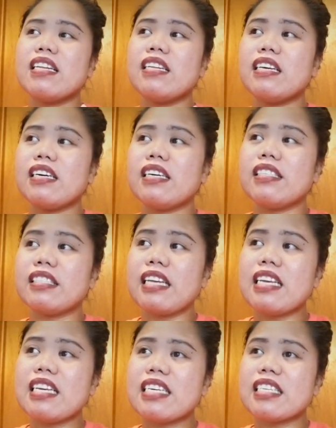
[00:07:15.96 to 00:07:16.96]
the
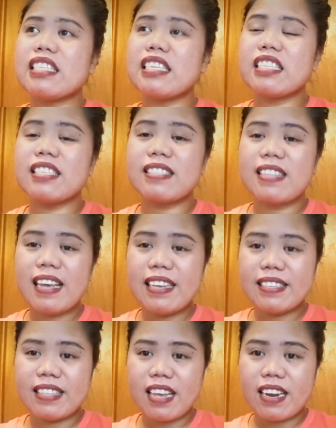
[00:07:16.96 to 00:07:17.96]
thing is that
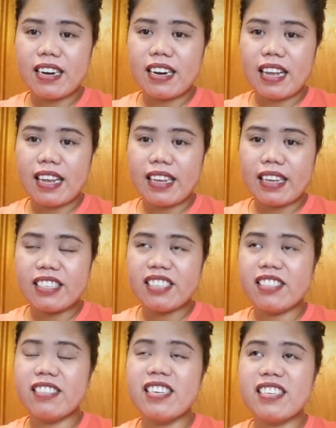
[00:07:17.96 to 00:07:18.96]
stays there, like
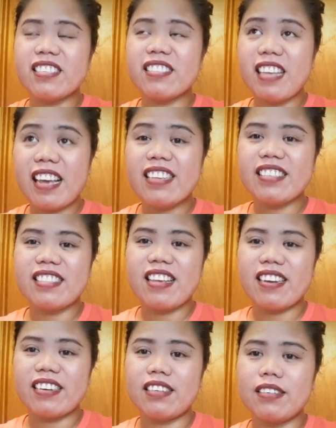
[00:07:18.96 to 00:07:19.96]
it's just stays
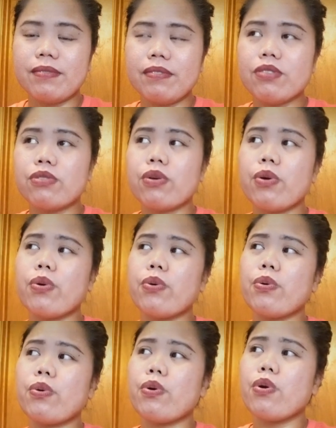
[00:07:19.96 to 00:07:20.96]
there.
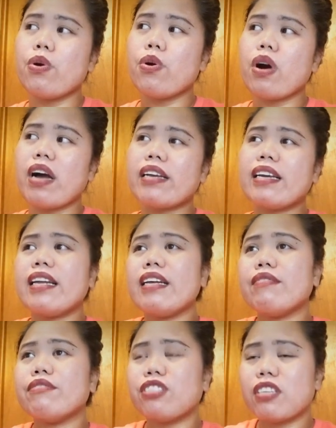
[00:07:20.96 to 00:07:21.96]
So I kind
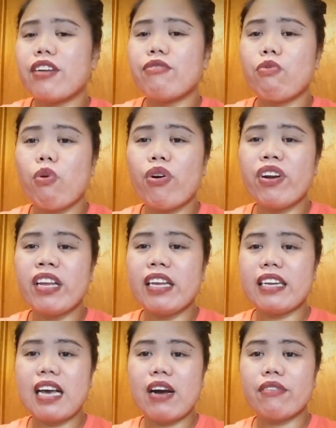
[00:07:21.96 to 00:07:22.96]
of start
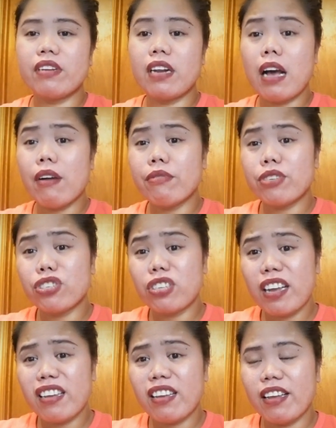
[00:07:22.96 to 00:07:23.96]
worrying now, and I was
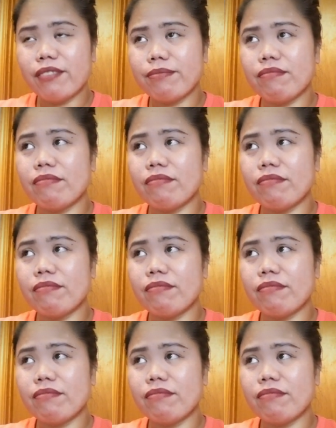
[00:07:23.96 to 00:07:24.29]
shaking.